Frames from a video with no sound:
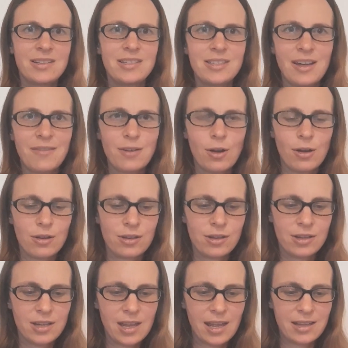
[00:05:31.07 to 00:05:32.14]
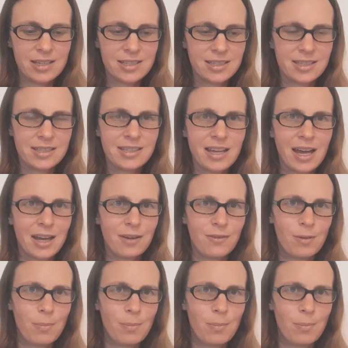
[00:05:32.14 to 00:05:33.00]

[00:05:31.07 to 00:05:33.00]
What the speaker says: So I've got just the side of a